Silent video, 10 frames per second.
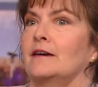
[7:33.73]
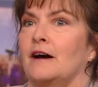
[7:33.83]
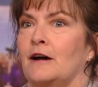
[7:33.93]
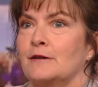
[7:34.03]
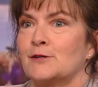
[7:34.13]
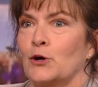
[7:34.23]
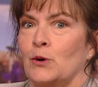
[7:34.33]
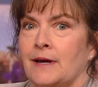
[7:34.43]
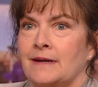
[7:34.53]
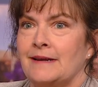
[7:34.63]
Uh, so,
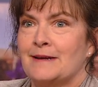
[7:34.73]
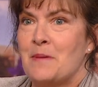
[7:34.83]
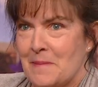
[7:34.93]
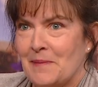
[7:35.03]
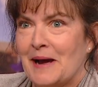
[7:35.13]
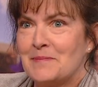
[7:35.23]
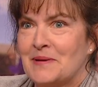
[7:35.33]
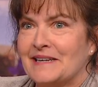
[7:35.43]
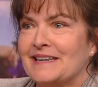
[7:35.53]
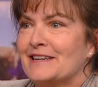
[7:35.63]
in, in, my
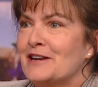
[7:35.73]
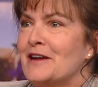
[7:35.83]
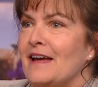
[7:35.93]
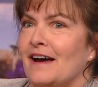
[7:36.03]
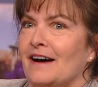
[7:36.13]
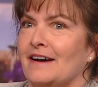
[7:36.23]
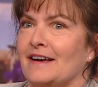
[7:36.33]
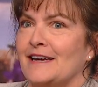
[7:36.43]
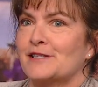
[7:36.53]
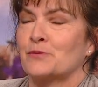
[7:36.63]
opinion,
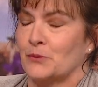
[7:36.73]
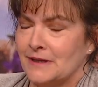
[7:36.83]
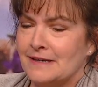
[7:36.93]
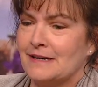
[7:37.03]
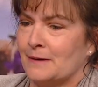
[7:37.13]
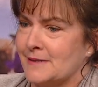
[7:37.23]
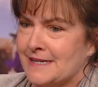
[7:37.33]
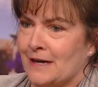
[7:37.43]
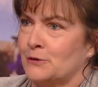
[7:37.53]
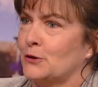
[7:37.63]
uh, it really comes
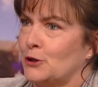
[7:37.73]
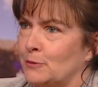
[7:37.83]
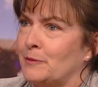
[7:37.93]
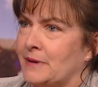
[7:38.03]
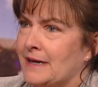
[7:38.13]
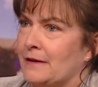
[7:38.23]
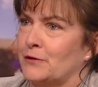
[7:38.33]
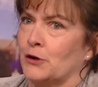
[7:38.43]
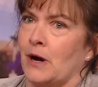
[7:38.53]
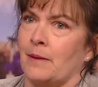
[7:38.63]
down to human
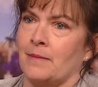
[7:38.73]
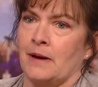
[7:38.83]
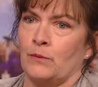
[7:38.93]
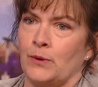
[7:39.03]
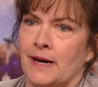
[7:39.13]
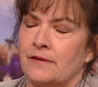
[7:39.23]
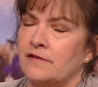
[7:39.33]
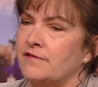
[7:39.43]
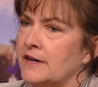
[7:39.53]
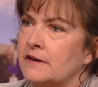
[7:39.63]
behavior. Um, we have
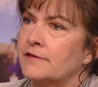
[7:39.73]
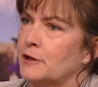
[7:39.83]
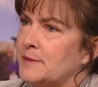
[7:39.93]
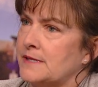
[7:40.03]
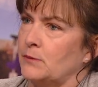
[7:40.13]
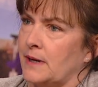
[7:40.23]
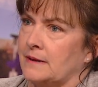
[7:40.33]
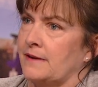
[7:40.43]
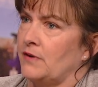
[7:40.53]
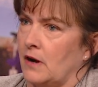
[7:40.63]
a very, very busy
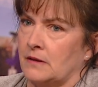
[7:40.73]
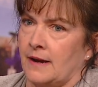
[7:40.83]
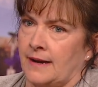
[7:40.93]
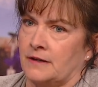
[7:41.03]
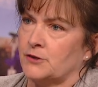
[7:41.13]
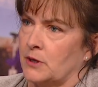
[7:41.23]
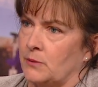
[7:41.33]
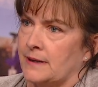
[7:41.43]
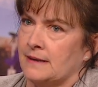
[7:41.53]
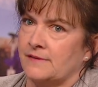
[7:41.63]
wildlife hotline at Toronto
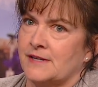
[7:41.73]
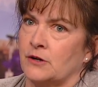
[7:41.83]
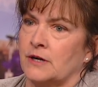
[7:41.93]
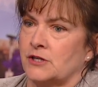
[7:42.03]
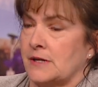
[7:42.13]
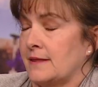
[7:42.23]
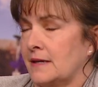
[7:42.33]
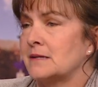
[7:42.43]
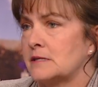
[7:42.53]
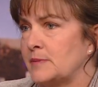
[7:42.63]
Wildlife Centre. I, I,
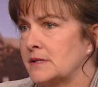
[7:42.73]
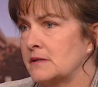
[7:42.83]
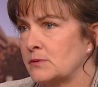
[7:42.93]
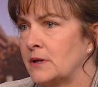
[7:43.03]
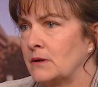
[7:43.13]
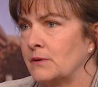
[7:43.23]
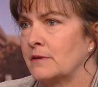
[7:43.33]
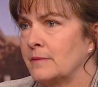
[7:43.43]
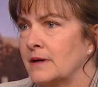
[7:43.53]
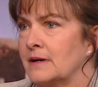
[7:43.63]
think it's the busiest one in
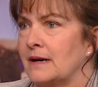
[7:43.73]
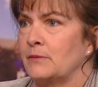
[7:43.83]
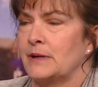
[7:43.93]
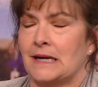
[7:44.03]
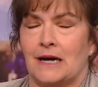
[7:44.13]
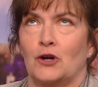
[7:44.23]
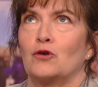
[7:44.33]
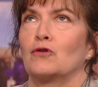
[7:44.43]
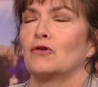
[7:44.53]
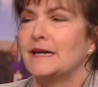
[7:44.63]
North America. We get a
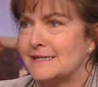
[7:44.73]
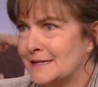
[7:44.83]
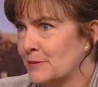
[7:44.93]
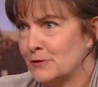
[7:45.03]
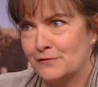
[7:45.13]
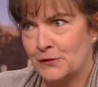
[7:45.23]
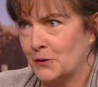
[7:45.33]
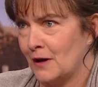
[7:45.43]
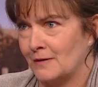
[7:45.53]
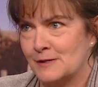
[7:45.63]
crazy number of
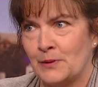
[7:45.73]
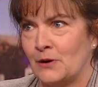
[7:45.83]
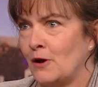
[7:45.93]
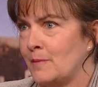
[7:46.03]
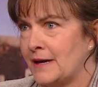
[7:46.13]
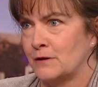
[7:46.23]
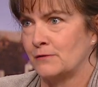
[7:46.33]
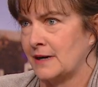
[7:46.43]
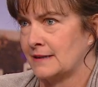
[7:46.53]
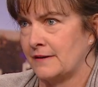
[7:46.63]
phone calls about all manner
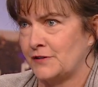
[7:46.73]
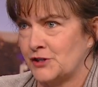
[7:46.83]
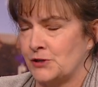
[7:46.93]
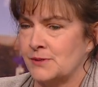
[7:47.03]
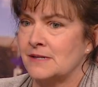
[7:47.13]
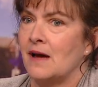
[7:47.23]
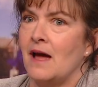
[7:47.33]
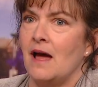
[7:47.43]
of wildlife issues.